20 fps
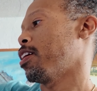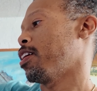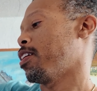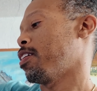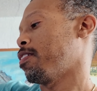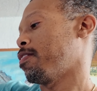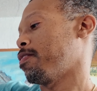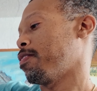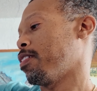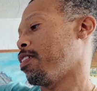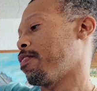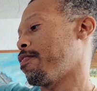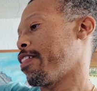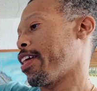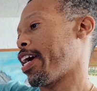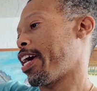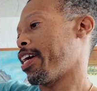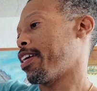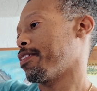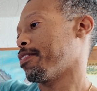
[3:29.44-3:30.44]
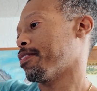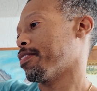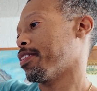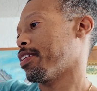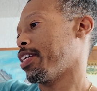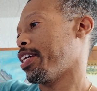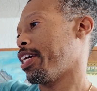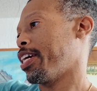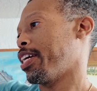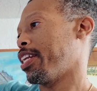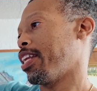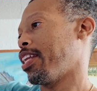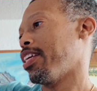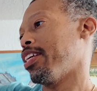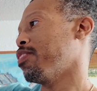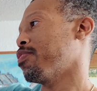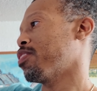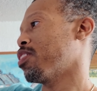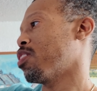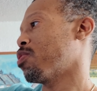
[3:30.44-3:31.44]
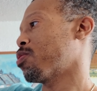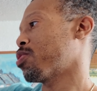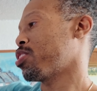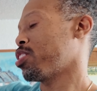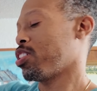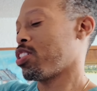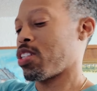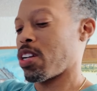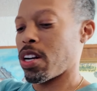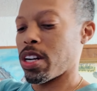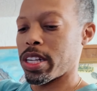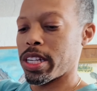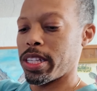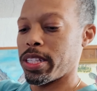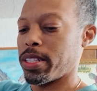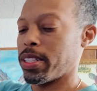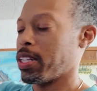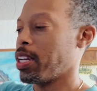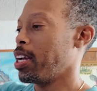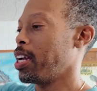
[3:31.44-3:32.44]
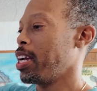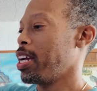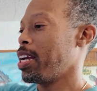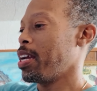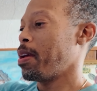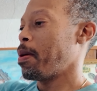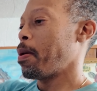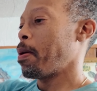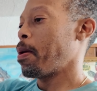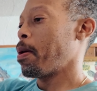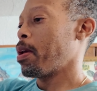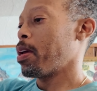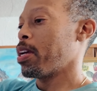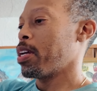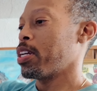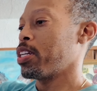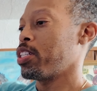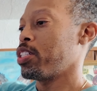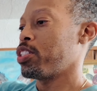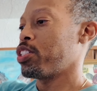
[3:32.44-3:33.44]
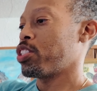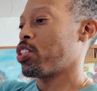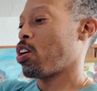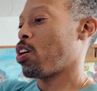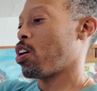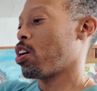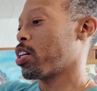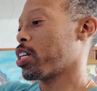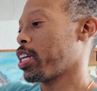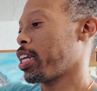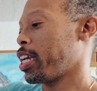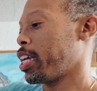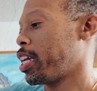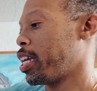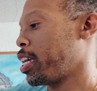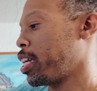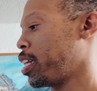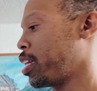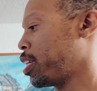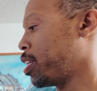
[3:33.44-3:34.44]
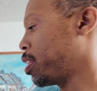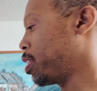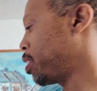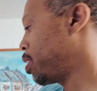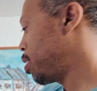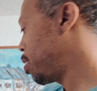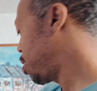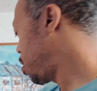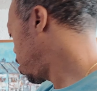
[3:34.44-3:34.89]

of that. And even though we're just talking chalk and